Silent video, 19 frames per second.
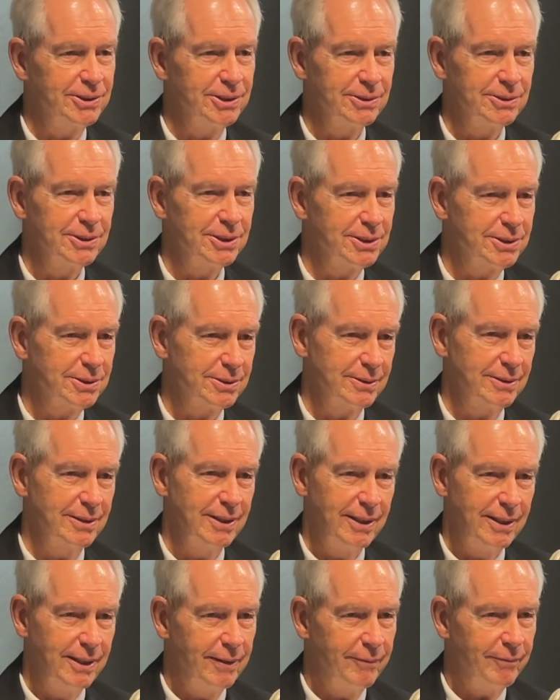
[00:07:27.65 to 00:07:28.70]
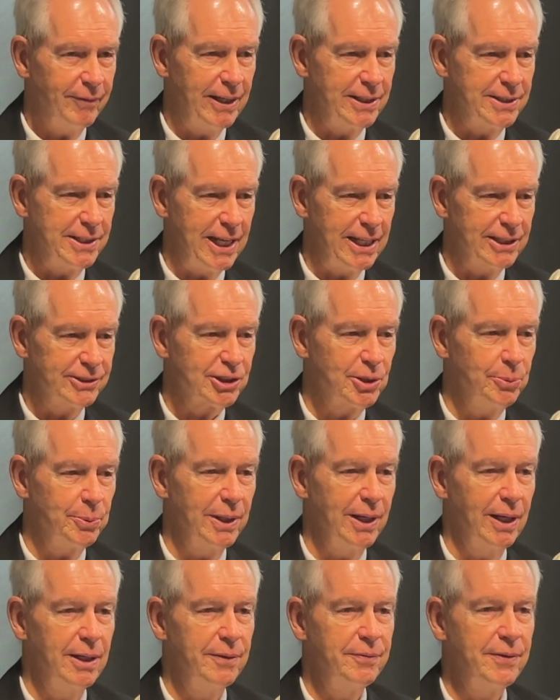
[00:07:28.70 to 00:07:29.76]
You're just fantastic.
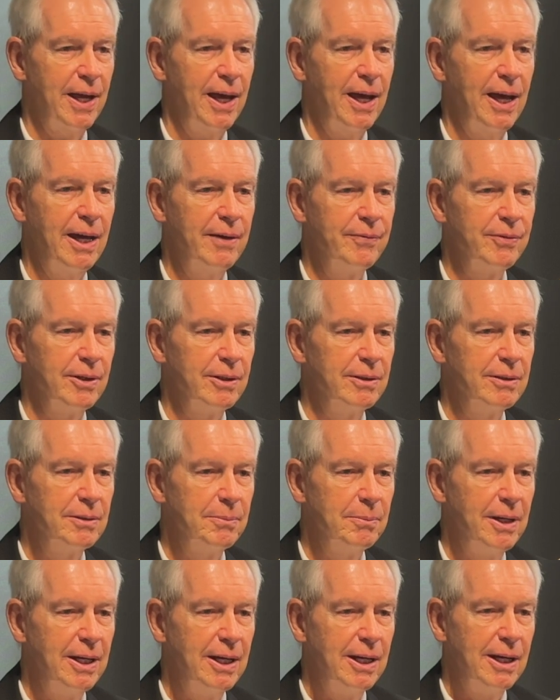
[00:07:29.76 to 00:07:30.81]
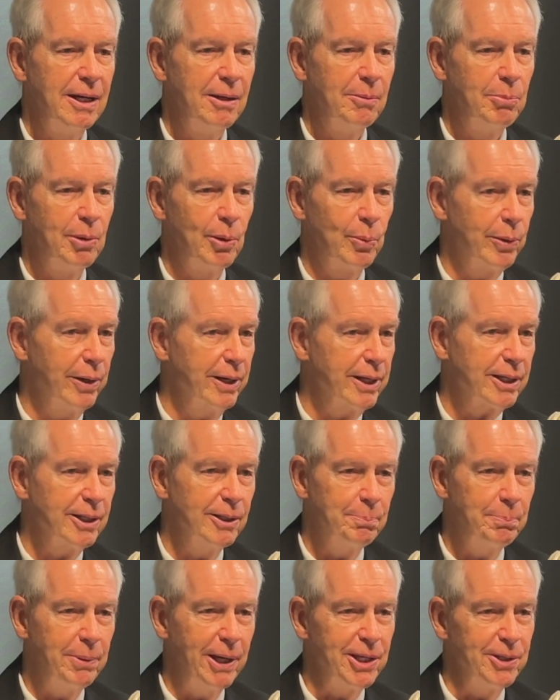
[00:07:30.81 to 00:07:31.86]
We'd love to have you, but we're not going
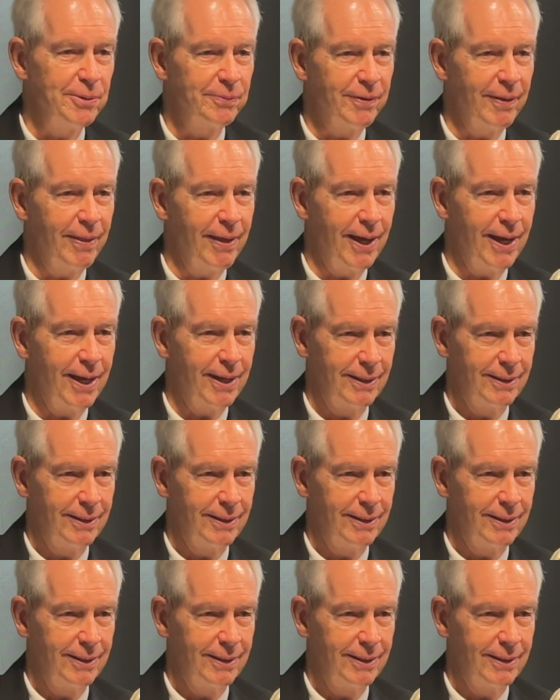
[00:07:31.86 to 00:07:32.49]
to pay you for that.